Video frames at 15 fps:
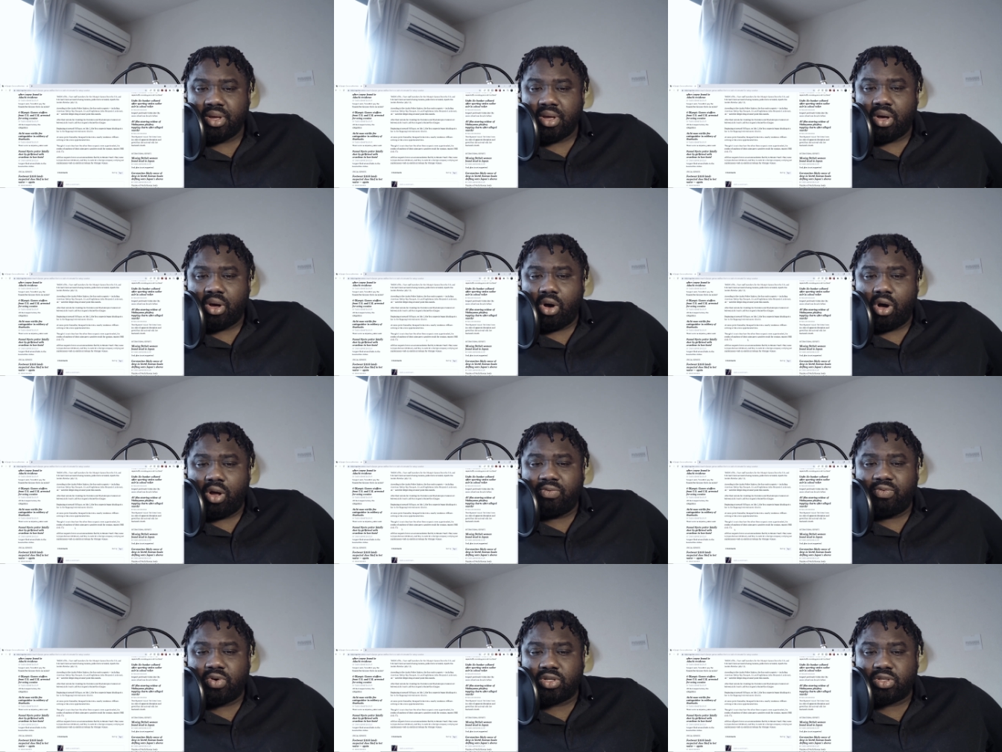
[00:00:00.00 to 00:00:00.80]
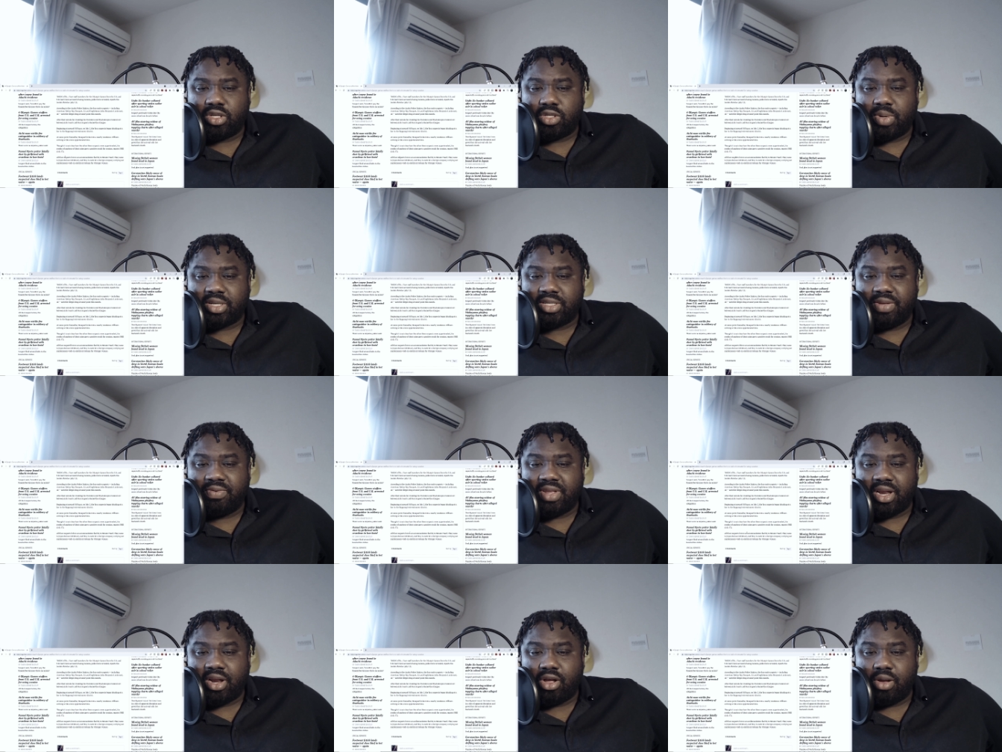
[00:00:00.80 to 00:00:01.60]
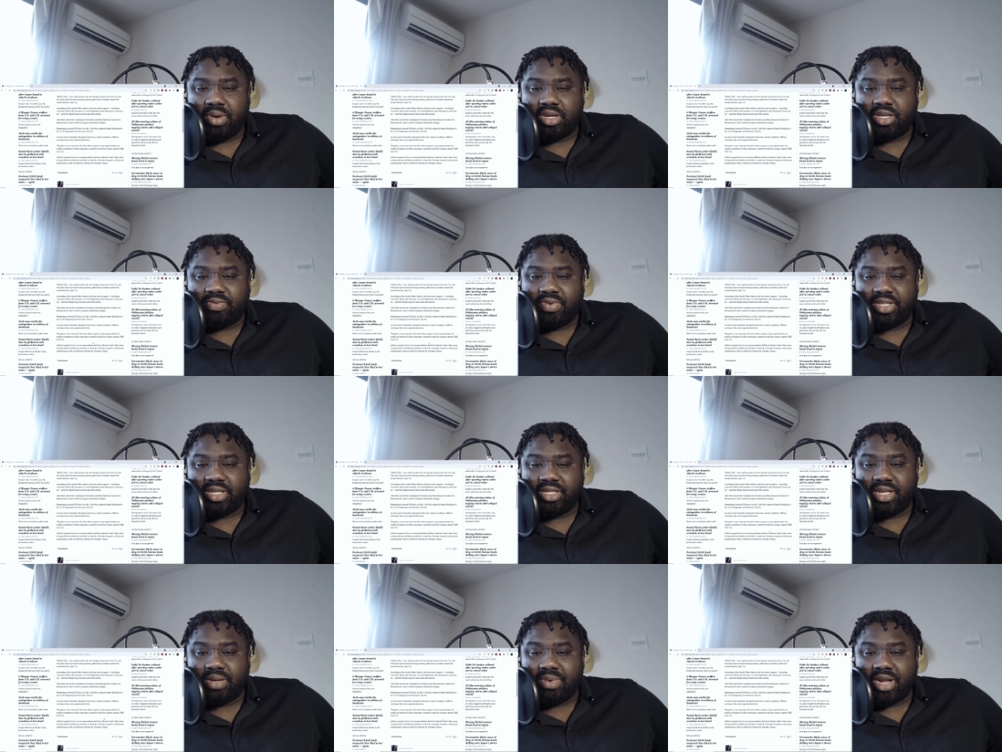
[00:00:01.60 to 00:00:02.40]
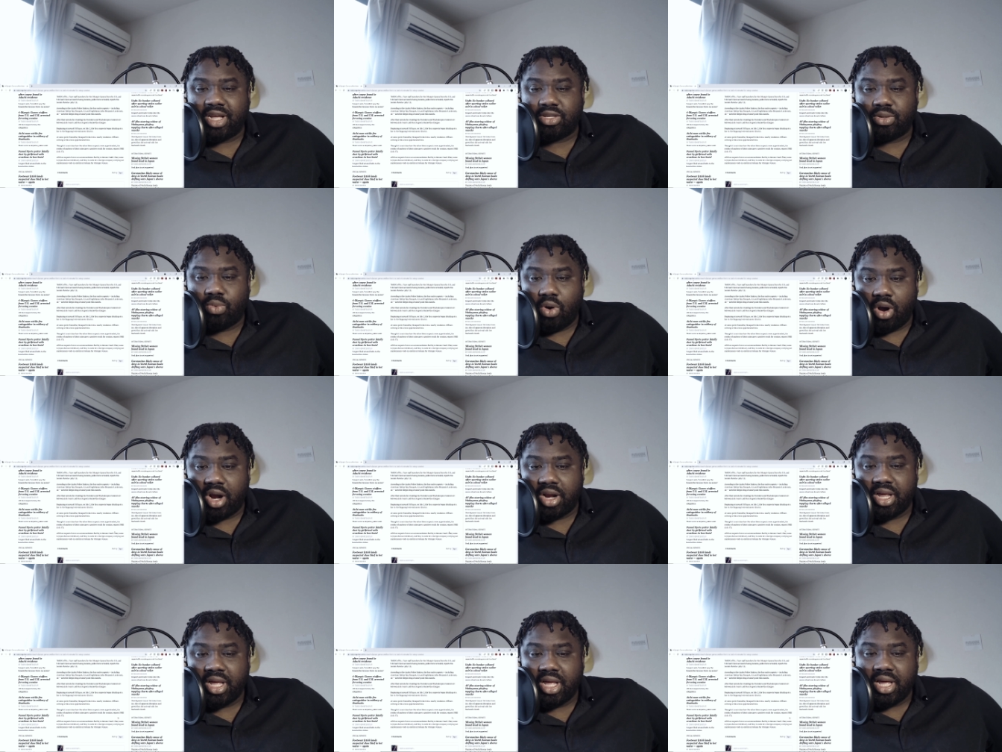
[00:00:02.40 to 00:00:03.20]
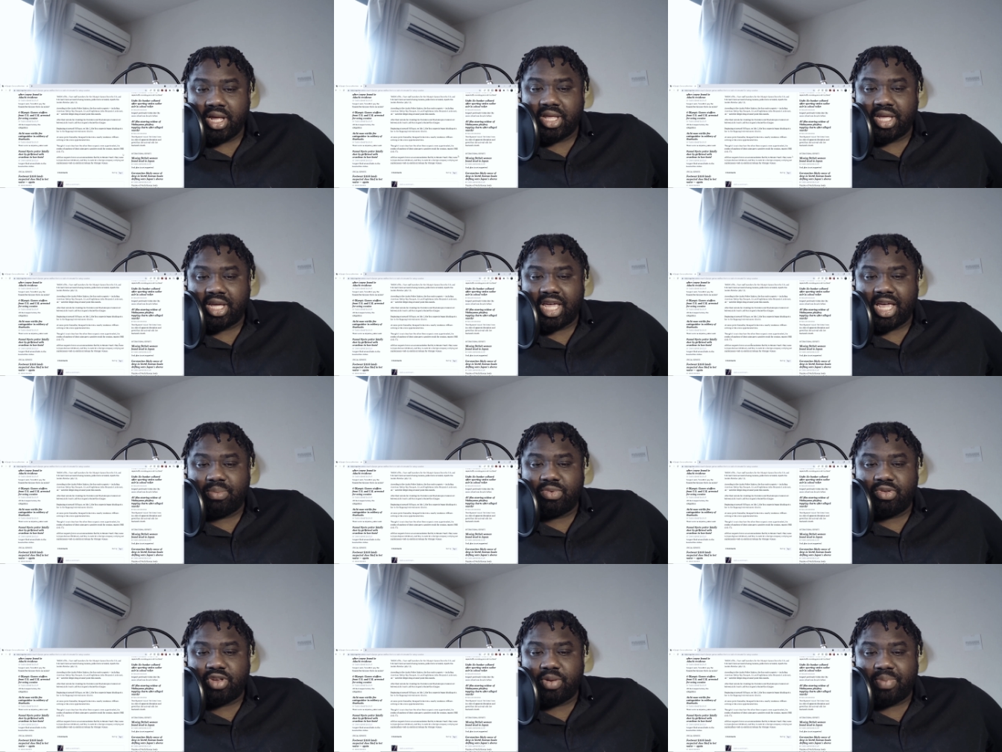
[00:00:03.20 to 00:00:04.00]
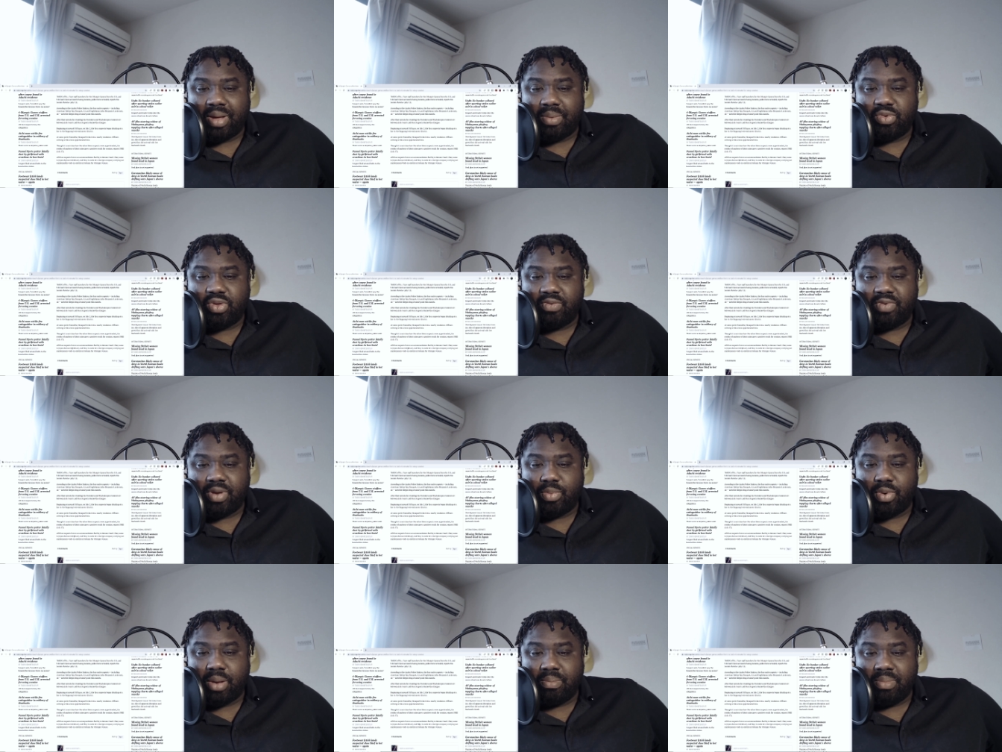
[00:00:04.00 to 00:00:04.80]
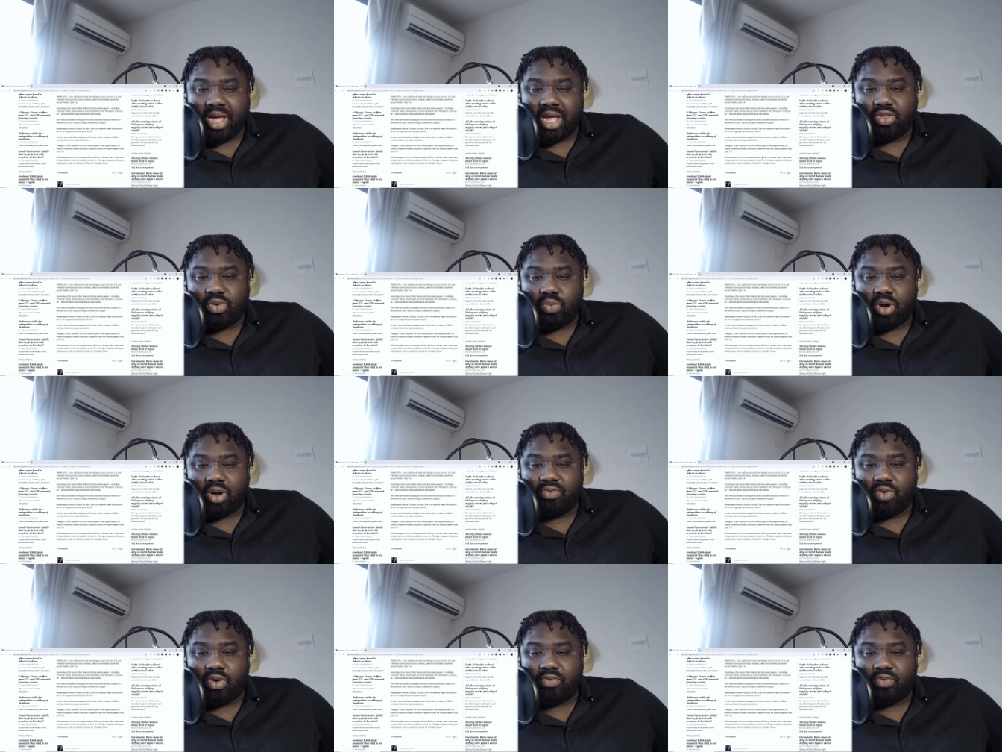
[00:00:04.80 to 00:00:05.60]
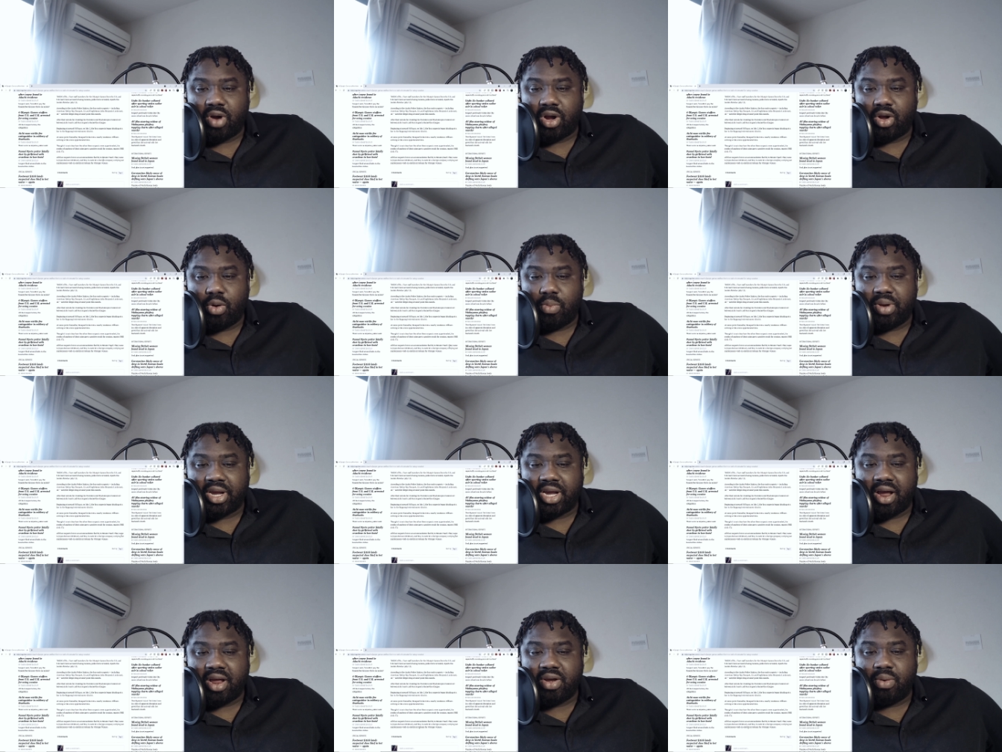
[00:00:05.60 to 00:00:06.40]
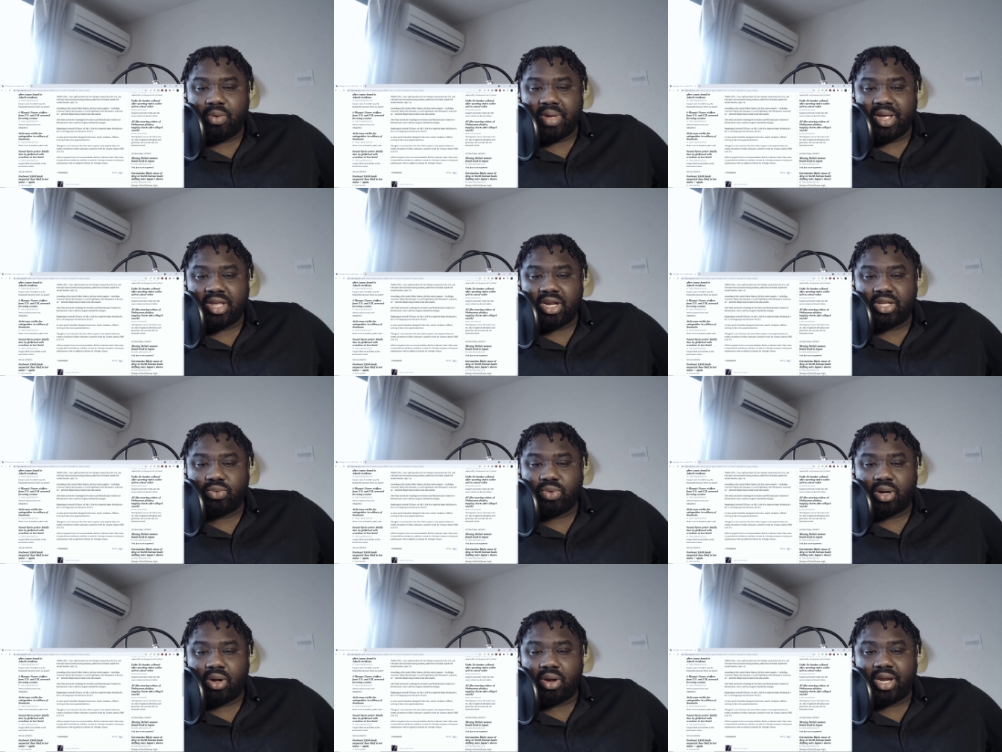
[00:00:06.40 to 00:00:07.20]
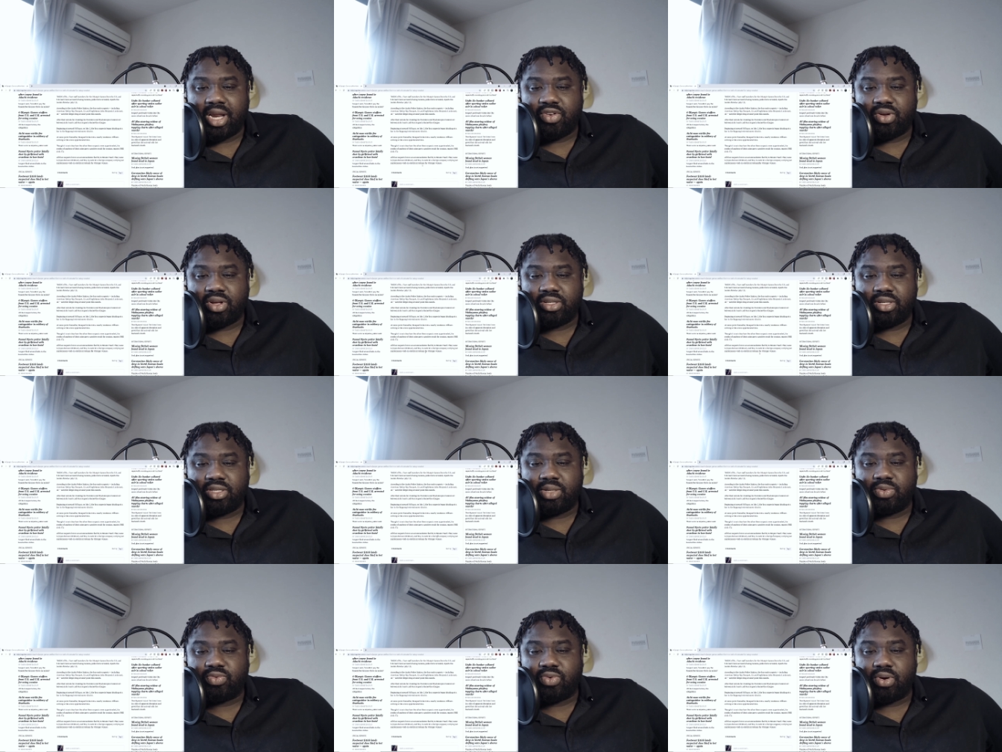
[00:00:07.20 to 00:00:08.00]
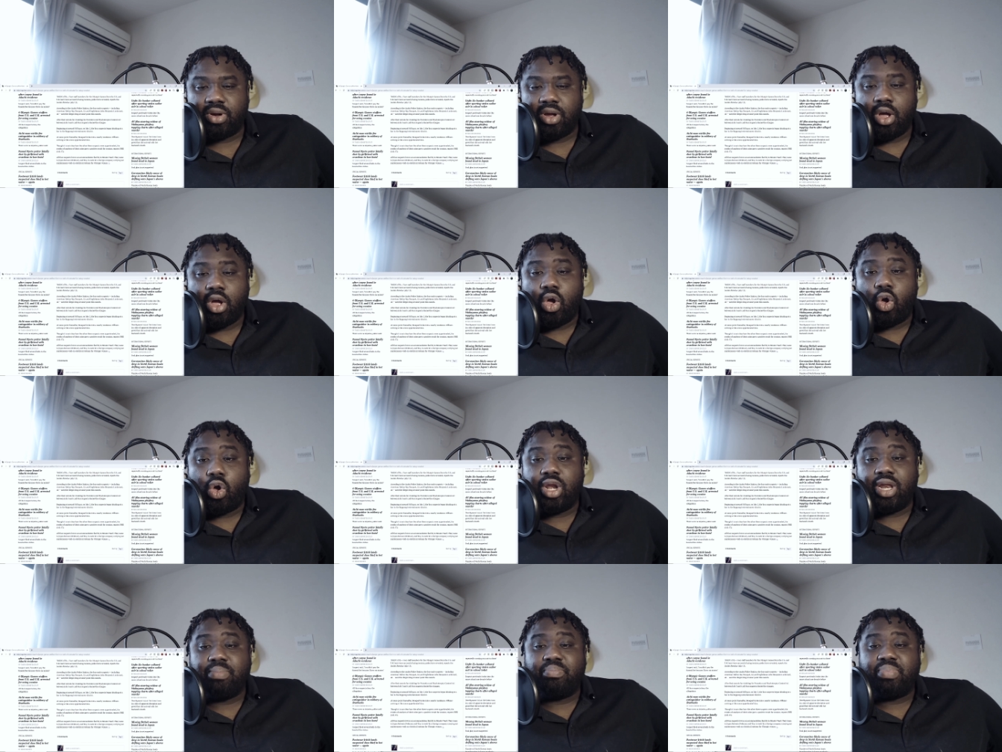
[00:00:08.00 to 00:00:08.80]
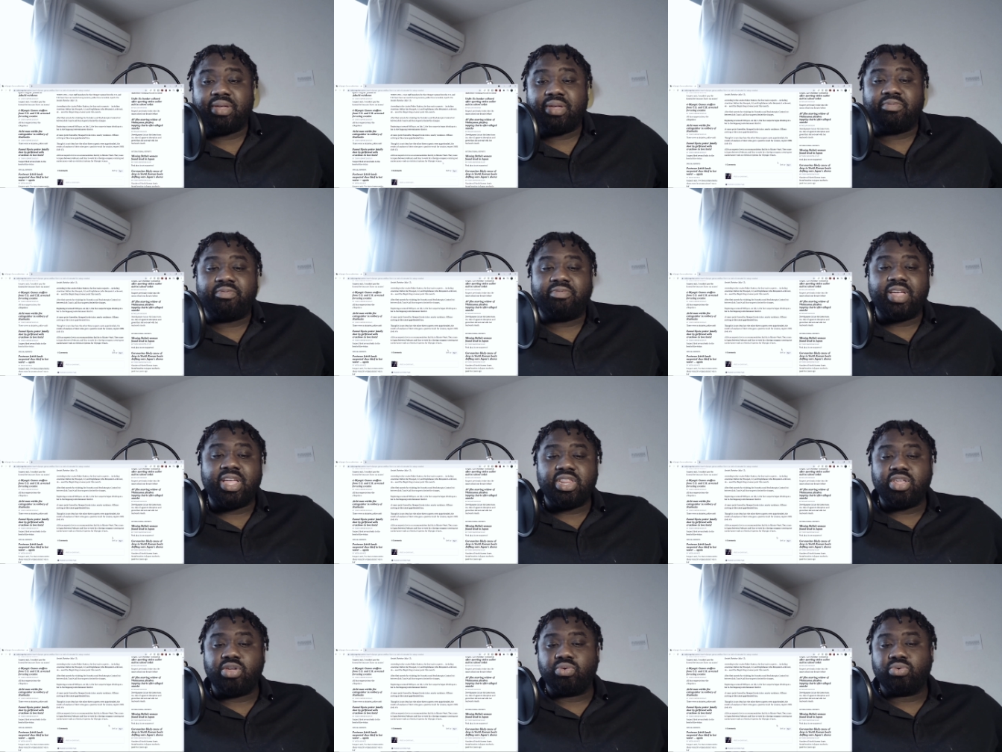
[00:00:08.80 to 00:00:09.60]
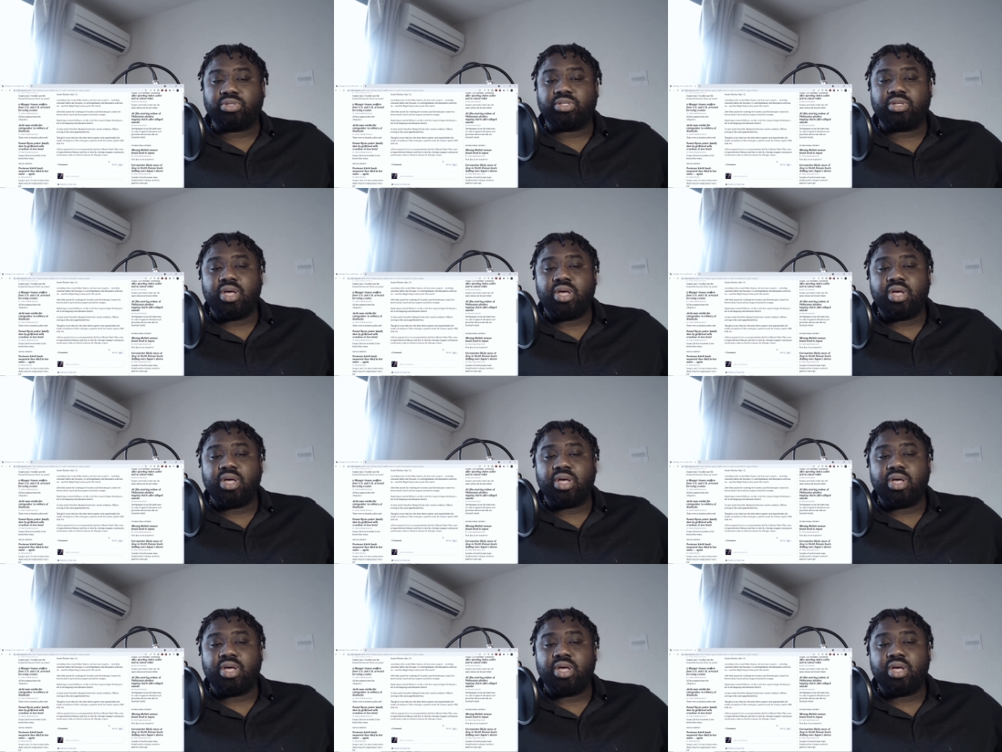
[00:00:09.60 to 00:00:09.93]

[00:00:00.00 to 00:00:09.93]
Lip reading: All four suspects live in an accommodation facility in Minata Ward. They came to Japan between February and May to work for a foreign company carrying out maintenance work on electrical systems for Olympic venues.